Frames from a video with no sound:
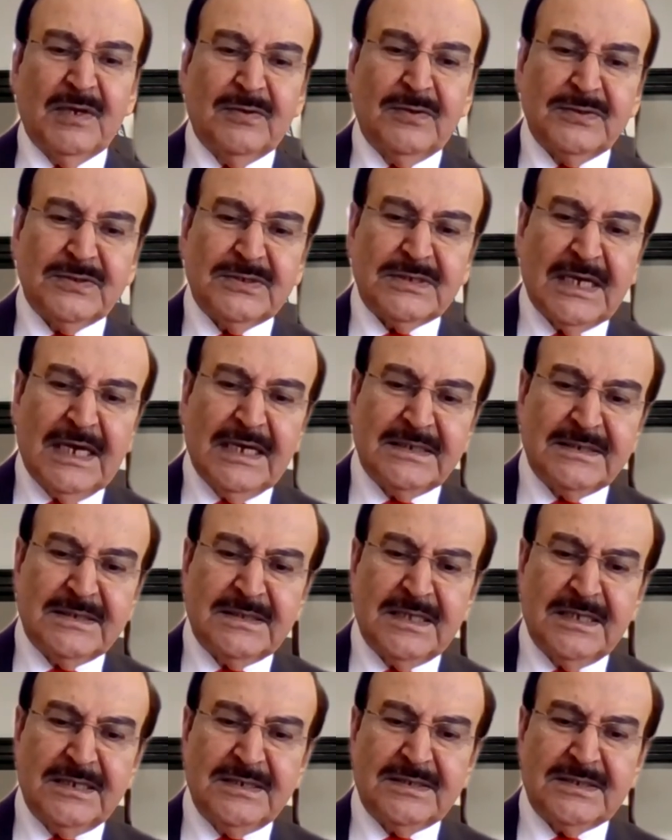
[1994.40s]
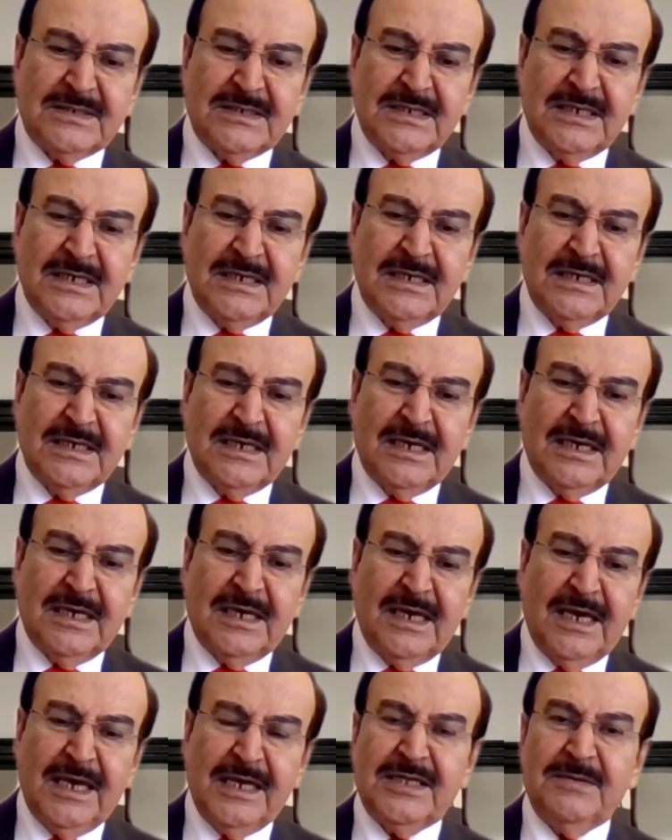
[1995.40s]
because as they say,
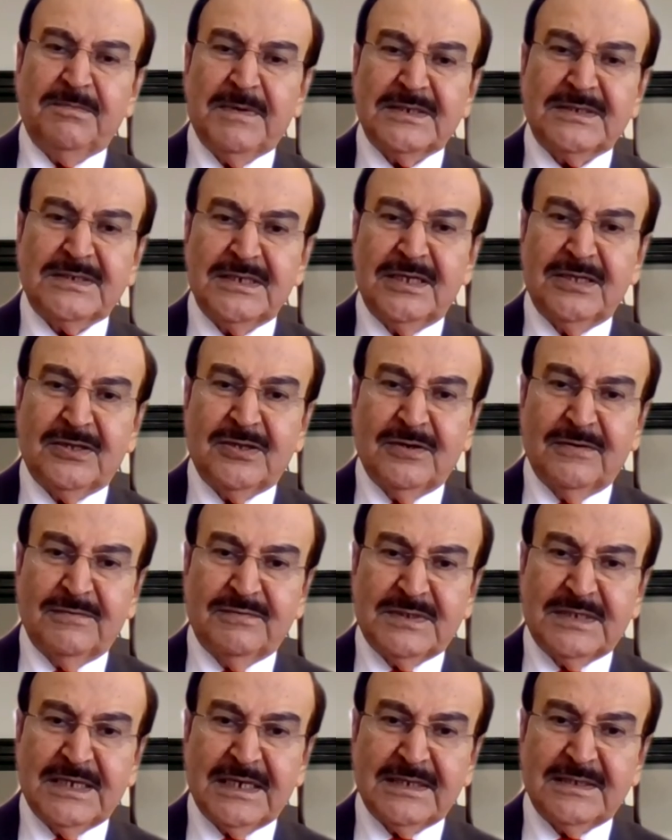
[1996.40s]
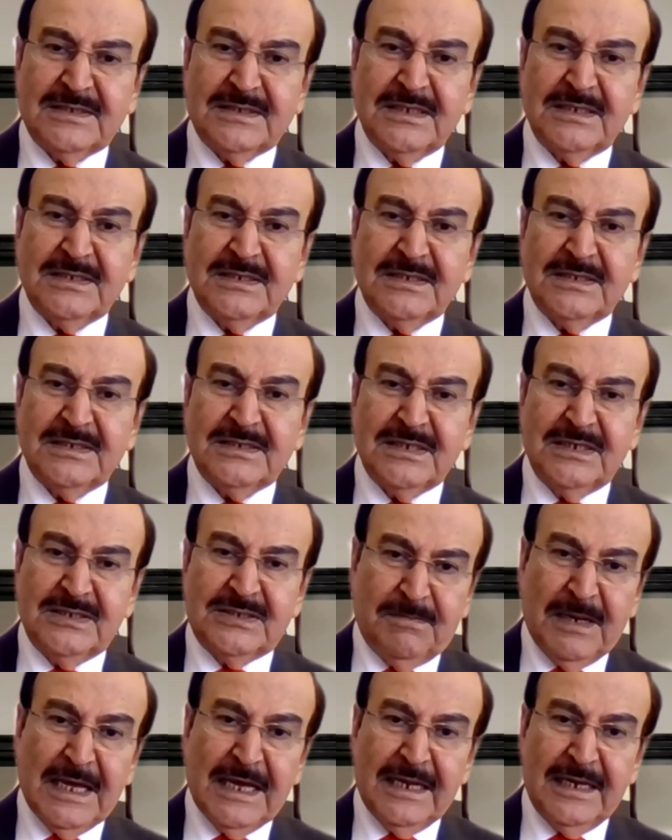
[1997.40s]
80% of success
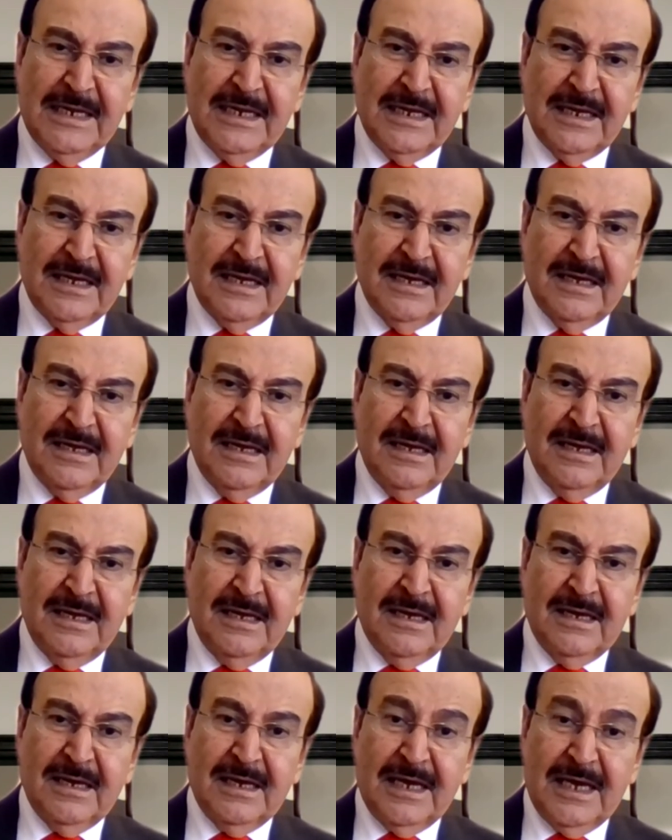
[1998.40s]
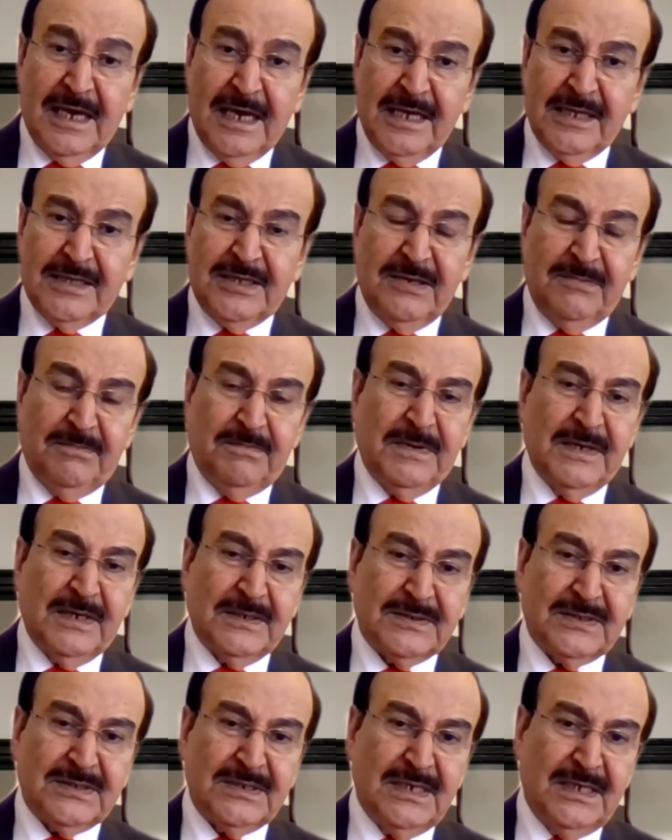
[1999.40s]
is planning.
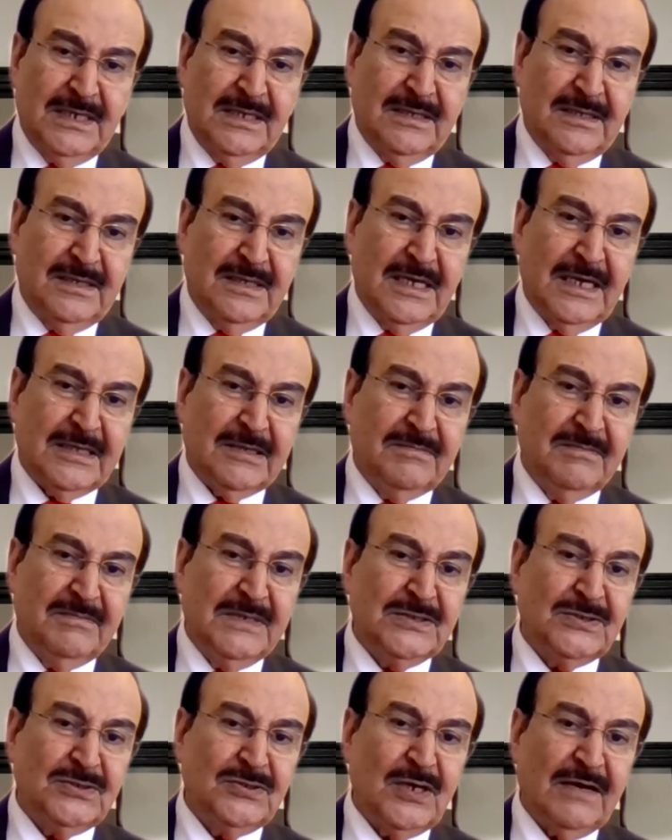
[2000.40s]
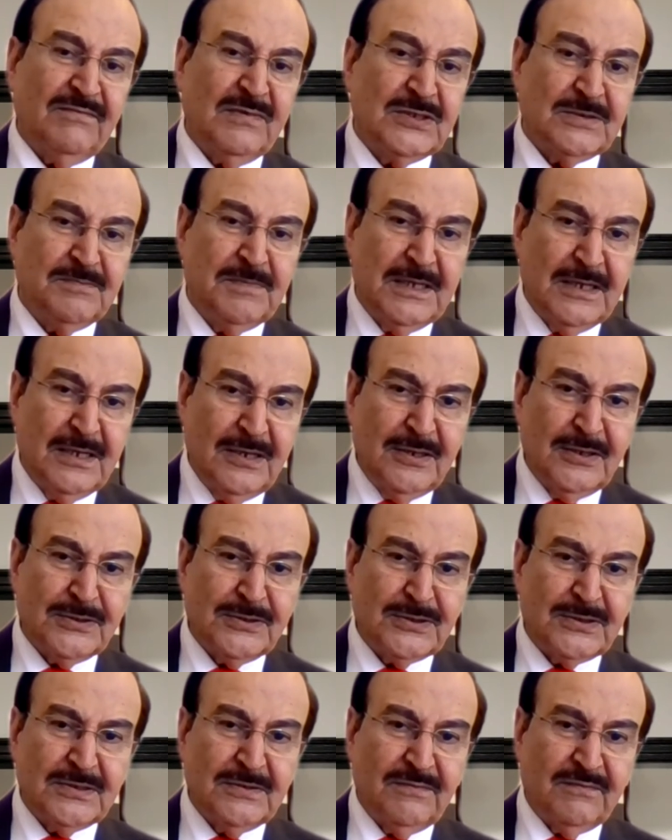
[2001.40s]
80%, that means you have to spend
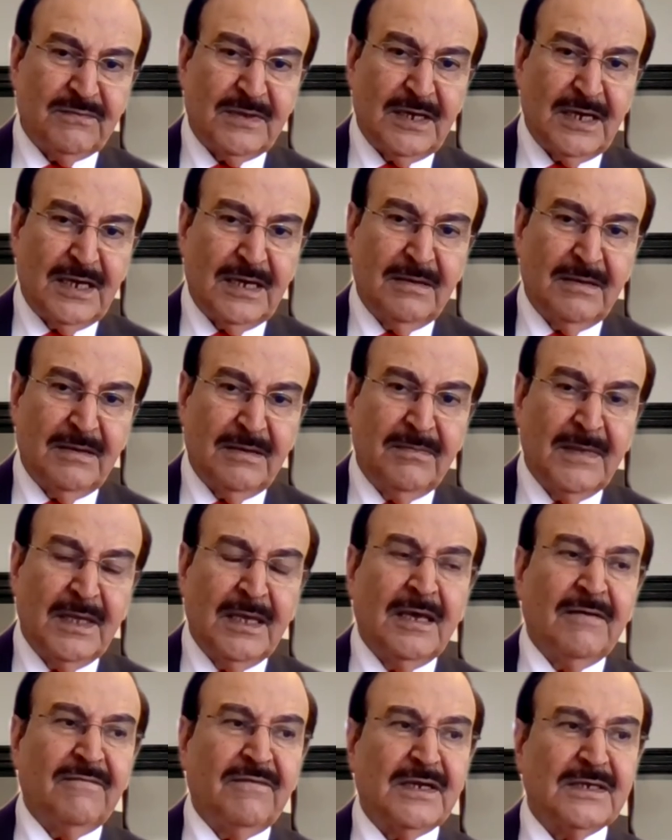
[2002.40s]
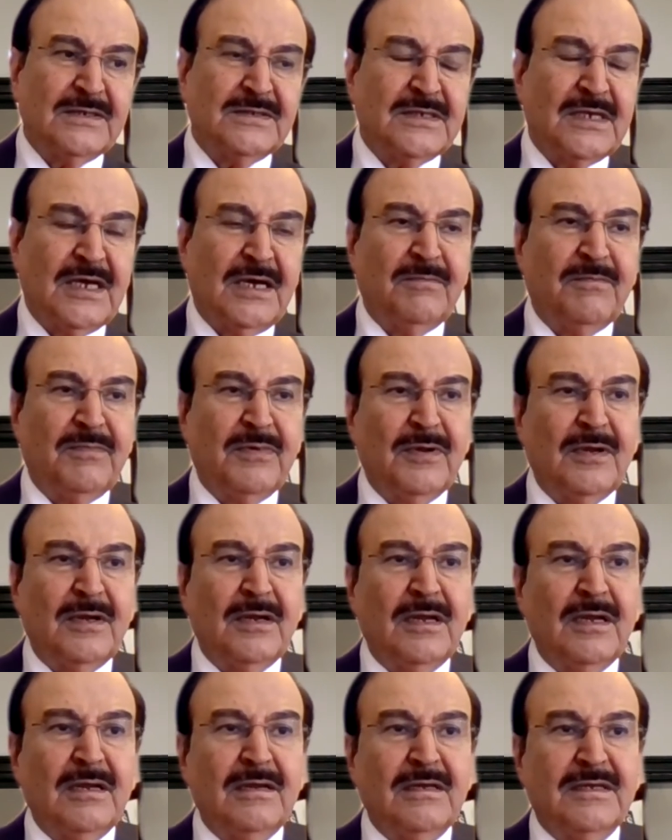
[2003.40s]
lots of time. For
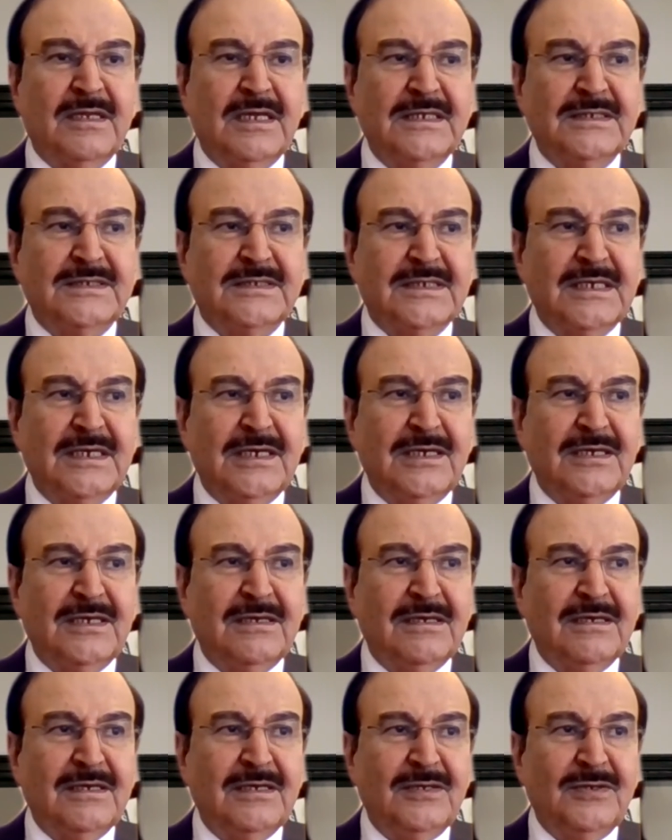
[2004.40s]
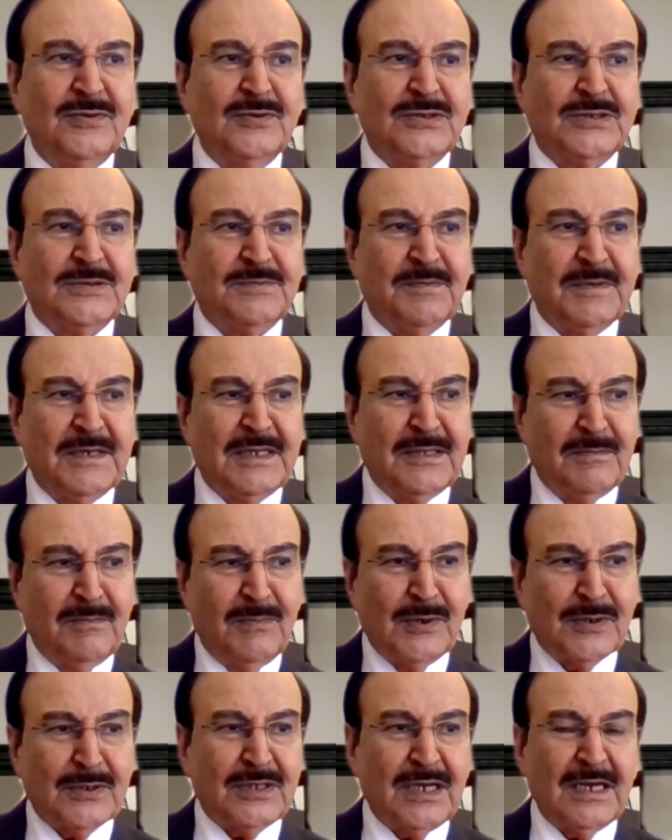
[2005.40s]
example, they say you spend
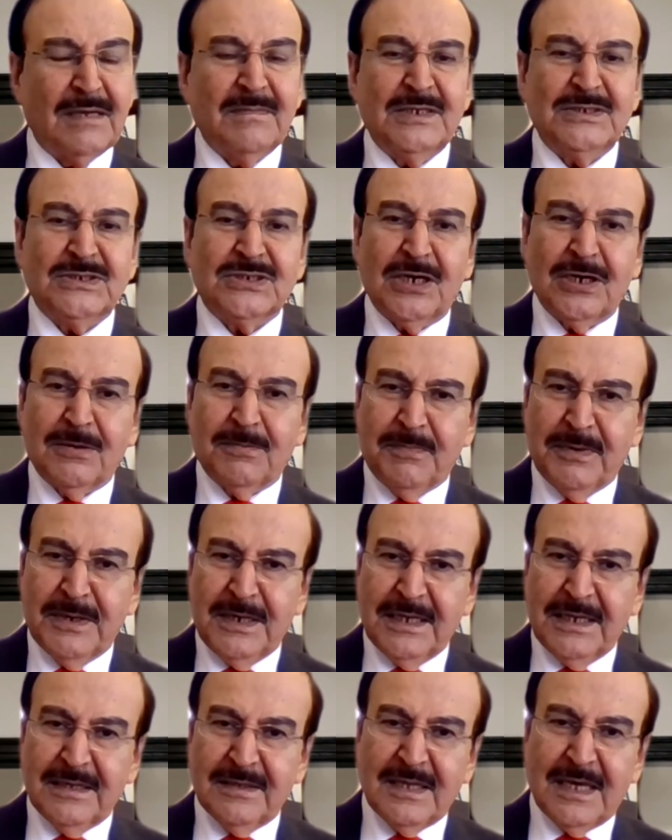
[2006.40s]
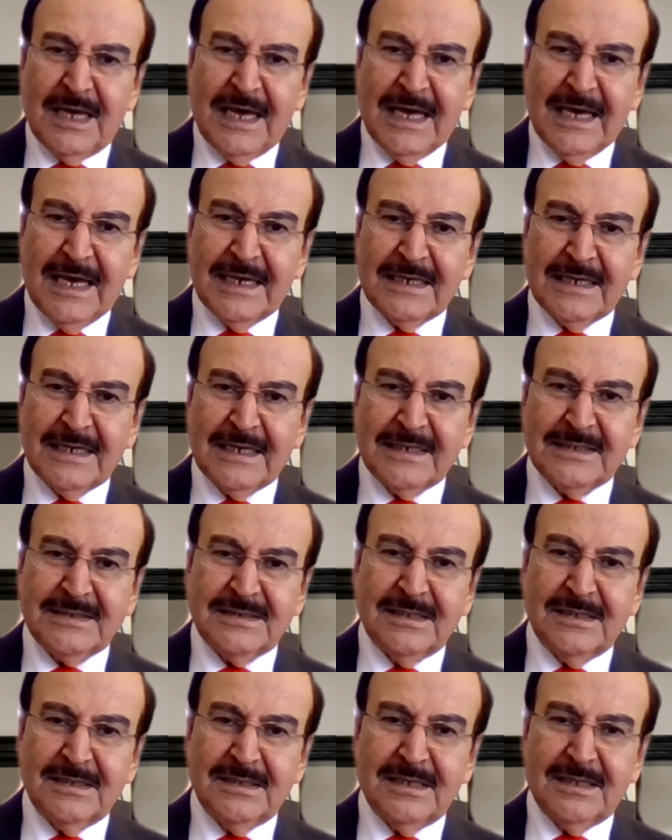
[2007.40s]
more time in sharpening the
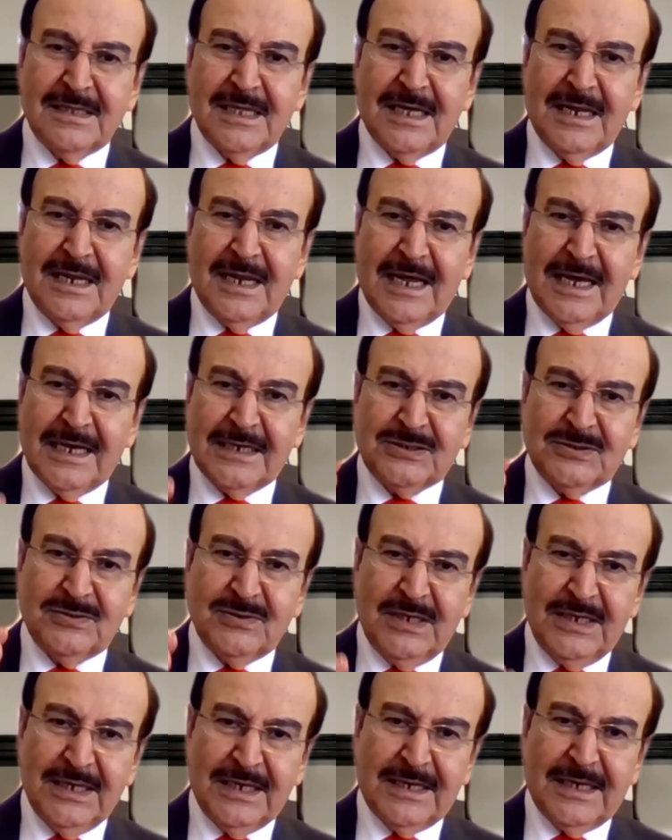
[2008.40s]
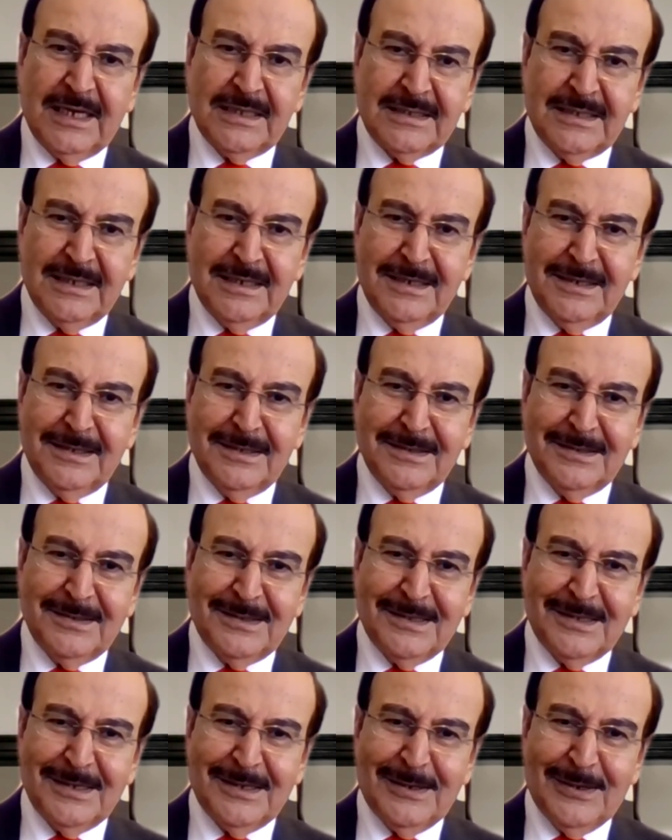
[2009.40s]
axe than actually cutting
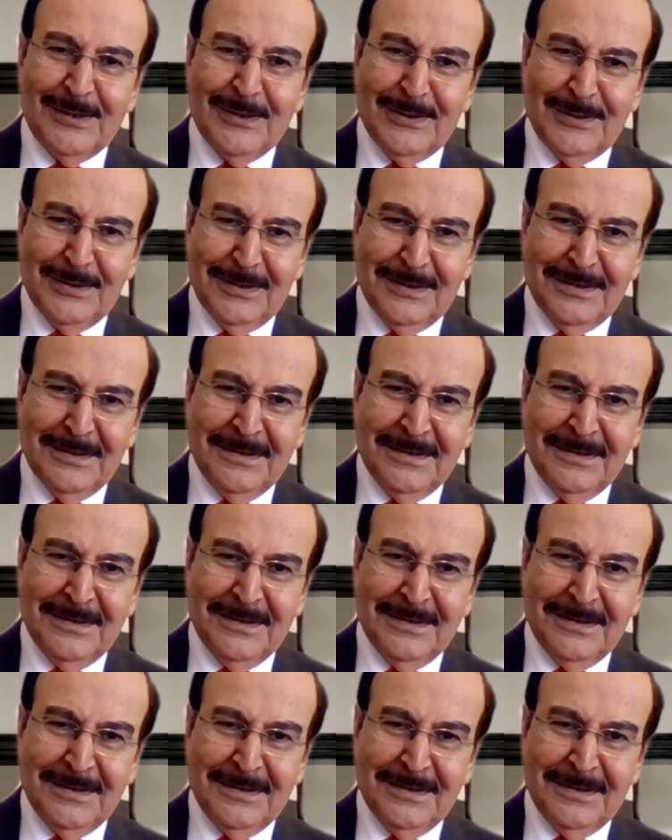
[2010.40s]
the log.